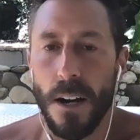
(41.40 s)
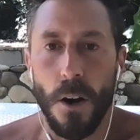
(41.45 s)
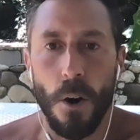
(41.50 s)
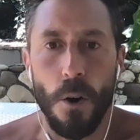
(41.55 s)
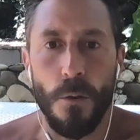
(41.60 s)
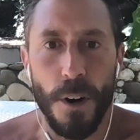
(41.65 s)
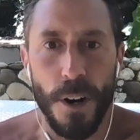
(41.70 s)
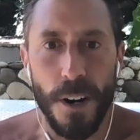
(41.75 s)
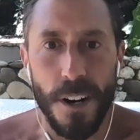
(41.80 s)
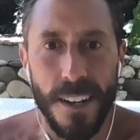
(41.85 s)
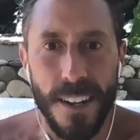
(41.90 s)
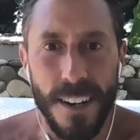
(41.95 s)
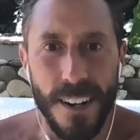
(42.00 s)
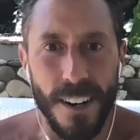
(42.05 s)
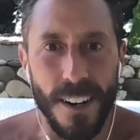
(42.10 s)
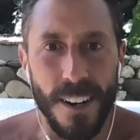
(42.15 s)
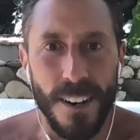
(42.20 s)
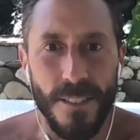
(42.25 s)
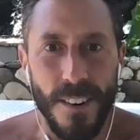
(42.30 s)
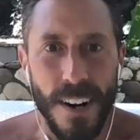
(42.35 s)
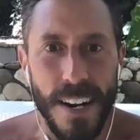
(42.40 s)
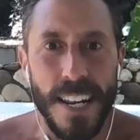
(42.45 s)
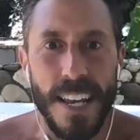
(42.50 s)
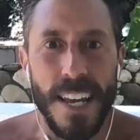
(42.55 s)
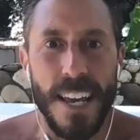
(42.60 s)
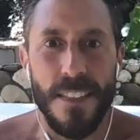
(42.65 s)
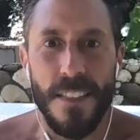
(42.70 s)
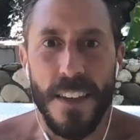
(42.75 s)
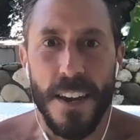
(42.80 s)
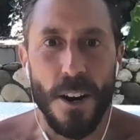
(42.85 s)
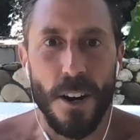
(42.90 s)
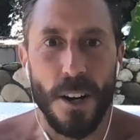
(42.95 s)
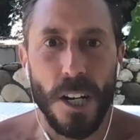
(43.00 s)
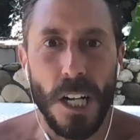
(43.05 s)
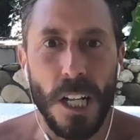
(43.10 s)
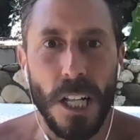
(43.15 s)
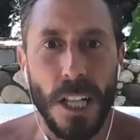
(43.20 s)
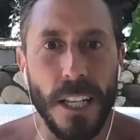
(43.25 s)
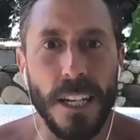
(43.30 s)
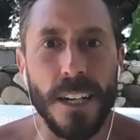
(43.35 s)
overt, right? They are
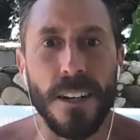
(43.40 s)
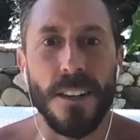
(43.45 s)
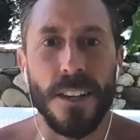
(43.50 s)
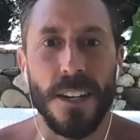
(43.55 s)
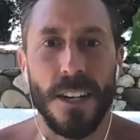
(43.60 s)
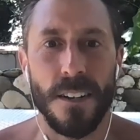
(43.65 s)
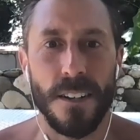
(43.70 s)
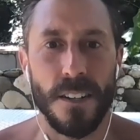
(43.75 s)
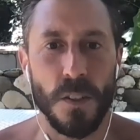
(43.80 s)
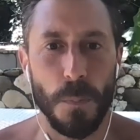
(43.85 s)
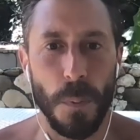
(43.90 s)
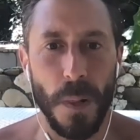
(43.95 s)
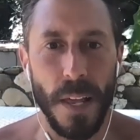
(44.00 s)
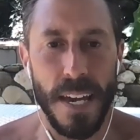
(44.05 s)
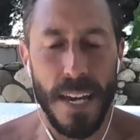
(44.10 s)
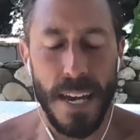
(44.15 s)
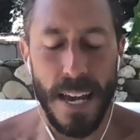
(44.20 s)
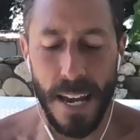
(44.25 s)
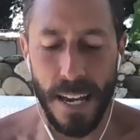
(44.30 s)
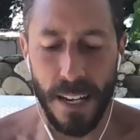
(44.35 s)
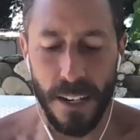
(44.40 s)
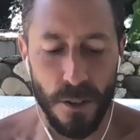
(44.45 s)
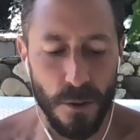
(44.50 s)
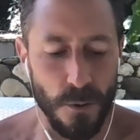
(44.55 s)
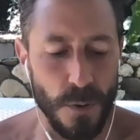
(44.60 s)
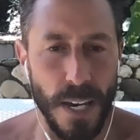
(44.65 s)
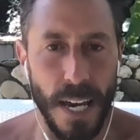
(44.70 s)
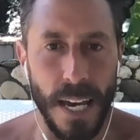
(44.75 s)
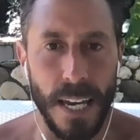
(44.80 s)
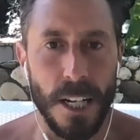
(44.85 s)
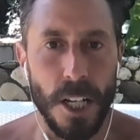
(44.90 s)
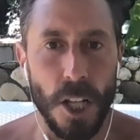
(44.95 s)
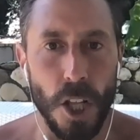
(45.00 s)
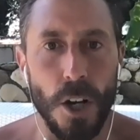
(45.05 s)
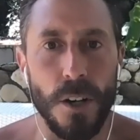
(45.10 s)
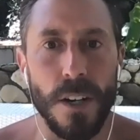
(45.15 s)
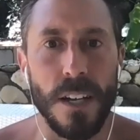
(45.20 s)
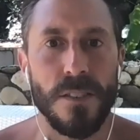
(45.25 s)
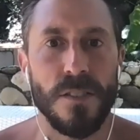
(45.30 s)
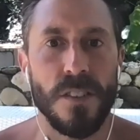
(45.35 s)
clearly on display, and you can
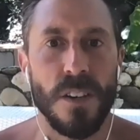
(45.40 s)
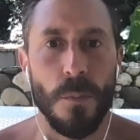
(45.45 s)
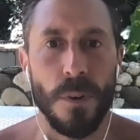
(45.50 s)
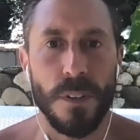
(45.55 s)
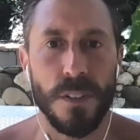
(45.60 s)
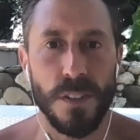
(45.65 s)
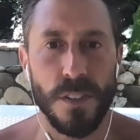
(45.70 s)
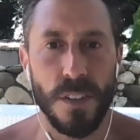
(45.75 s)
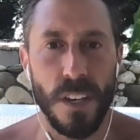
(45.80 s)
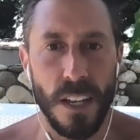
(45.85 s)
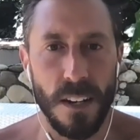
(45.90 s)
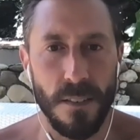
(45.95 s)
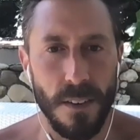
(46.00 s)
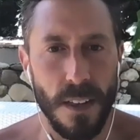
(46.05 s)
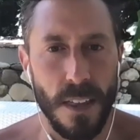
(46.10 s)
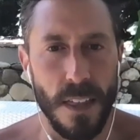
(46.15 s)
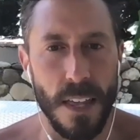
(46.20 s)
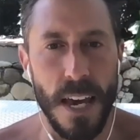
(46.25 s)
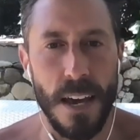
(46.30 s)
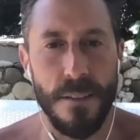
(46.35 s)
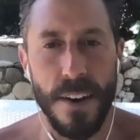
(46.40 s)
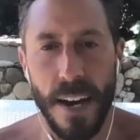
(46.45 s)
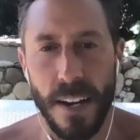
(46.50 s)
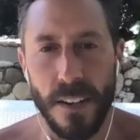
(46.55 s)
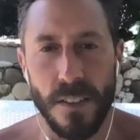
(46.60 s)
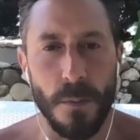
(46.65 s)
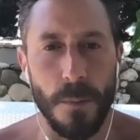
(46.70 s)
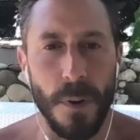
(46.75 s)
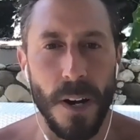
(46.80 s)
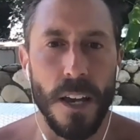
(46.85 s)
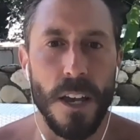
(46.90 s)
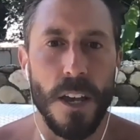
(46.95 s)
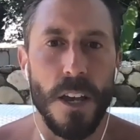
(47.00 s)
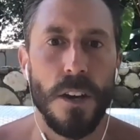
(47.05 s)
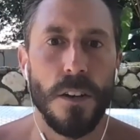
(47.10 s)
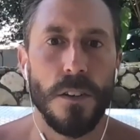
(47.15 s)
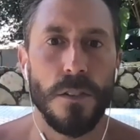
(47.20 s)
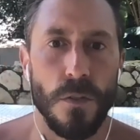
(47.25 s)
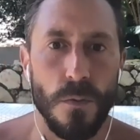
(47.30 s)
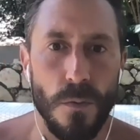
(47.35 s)
look at someone's skin, whether they have eczema,
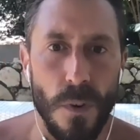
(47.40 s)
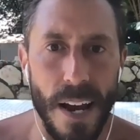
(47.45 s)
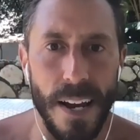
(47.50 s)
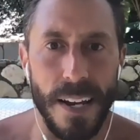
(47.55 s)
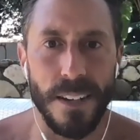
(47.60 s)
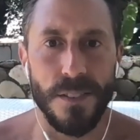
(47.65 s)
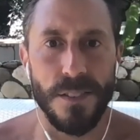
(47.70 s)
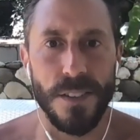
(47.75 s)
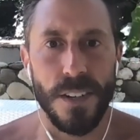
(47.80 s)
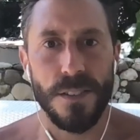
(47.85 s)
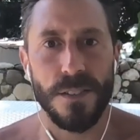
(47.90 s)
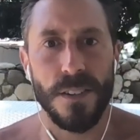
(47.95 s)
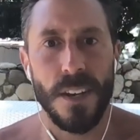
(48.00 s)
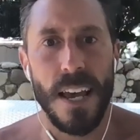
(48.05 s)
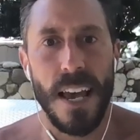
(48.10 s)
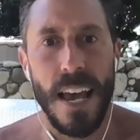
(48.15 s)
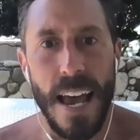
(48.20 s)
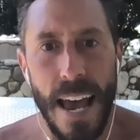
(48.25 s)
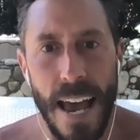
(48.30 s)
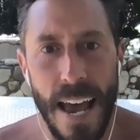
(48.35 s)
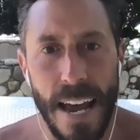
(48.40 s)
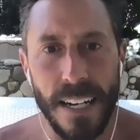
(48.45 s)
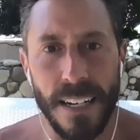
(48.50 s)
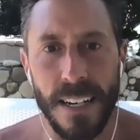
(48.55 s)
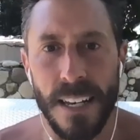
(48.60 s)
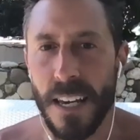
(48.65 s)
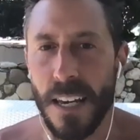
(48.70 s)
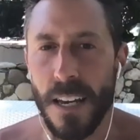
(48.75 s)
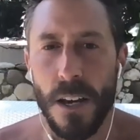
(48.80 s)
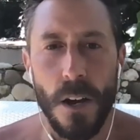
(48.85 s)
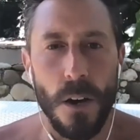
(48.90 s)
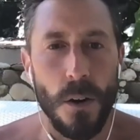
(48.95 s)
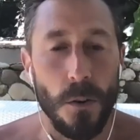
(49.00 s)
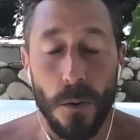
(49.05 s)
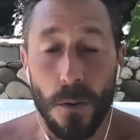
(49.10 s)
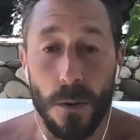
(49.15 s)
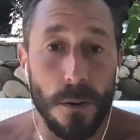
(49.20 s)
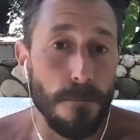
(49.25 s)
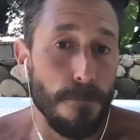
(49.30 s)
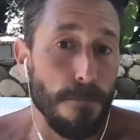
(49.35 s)
psoriasis, acne,
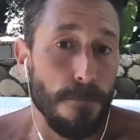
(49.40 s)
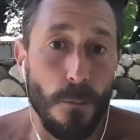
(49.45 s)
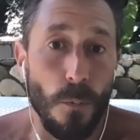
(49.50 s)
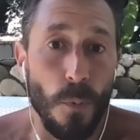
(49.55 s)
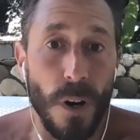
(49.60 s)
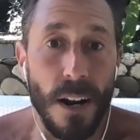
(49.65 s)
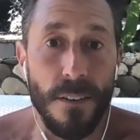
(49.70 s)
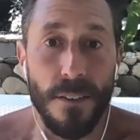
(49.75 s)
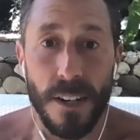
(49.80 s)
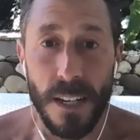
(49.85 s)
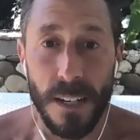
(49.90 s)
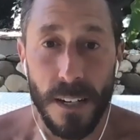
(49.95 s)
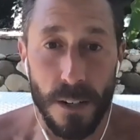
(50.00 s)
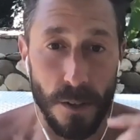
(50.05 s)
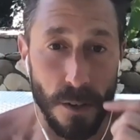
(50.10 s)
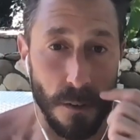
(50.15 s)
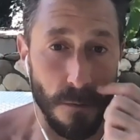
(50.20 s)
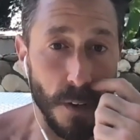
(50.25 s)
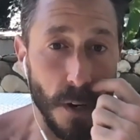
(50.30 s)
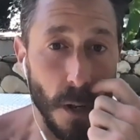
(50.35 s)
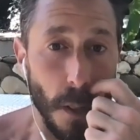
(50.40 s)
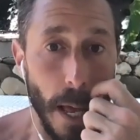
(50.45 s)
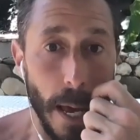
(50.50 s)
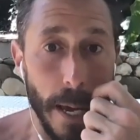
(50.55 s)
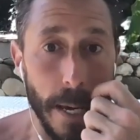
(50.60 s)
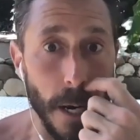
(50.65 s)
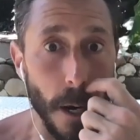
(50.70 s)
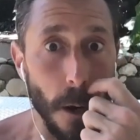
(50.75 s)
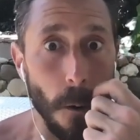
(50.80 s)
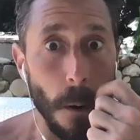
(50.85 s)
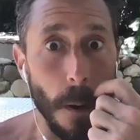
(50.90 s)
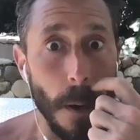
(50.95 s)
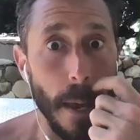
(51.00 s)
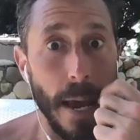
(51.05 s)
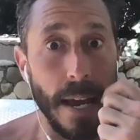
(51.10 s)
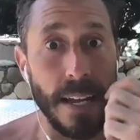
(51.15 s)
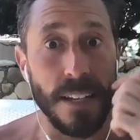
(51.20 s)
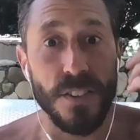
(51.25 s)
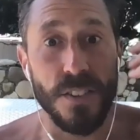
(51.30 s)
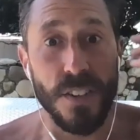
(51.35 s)
or whatever condition, vitiligo,
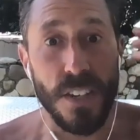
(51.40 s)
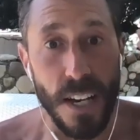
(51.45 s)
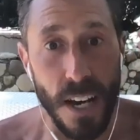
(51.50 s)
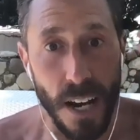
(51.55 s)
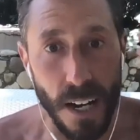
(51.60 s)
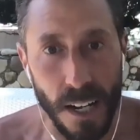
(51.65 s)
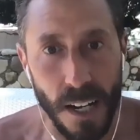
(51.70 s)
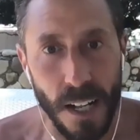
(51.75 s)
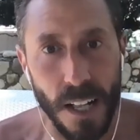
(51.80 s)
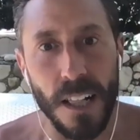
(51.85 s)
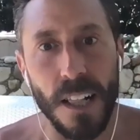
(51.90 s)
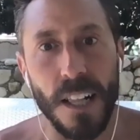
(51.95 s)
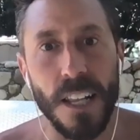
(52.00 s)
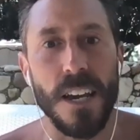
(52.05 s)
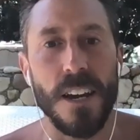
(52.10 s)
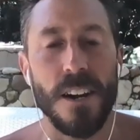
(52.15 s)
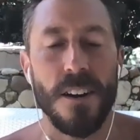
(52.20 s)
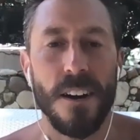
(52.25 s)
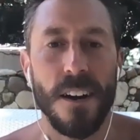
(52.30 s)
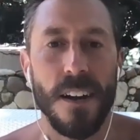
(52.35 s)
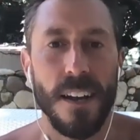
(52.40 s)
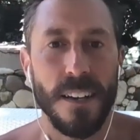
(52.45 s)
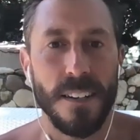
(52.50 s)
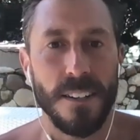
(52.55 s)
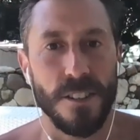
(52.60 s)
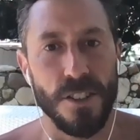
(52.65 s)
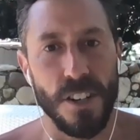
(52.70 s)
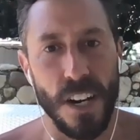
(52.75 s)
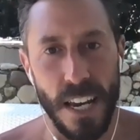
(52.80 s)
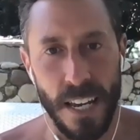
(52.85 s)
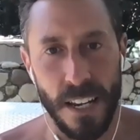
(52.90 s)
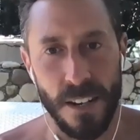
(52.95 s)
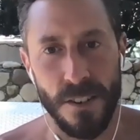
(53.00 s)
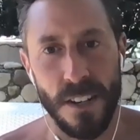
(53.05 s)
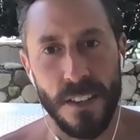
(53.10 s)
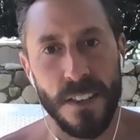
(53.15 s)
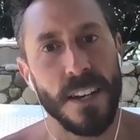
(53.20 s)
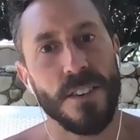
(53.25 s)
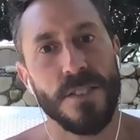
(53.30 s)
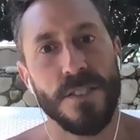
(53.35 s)
and see a clear change
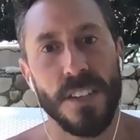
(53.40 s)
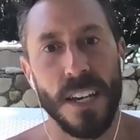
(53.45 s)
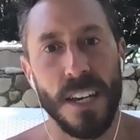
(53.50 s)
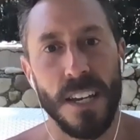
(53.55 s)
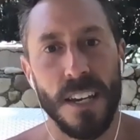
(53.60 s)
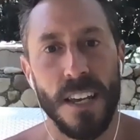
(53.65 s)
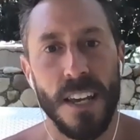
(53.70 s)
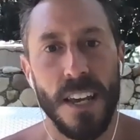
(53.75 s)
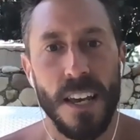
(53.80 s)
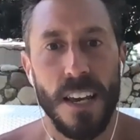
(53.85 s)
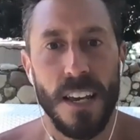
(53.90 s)
in their skin.